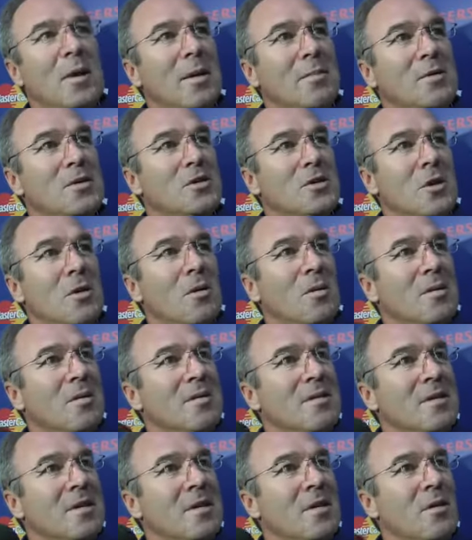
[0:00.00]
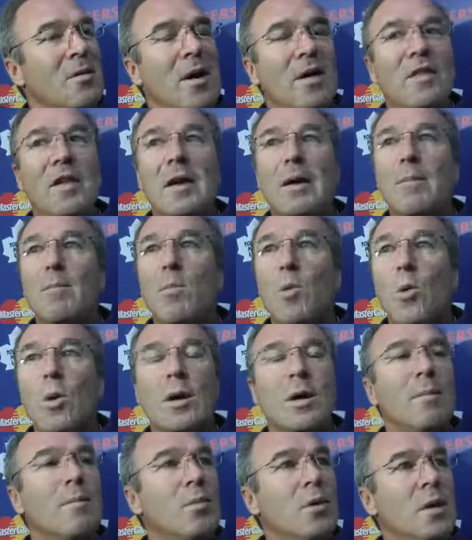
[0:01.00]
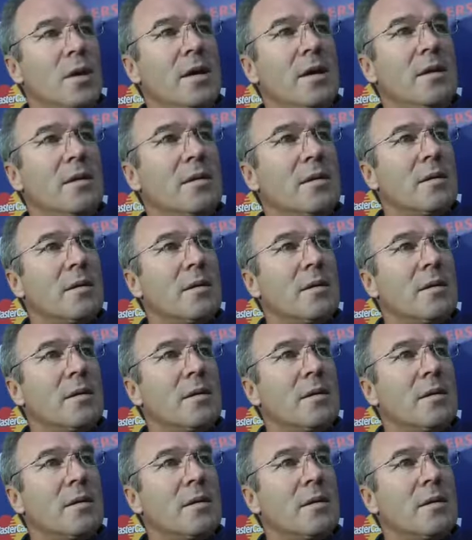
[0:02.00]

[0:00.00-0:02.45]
be up to Joe. Yeah. You know, I think more complete.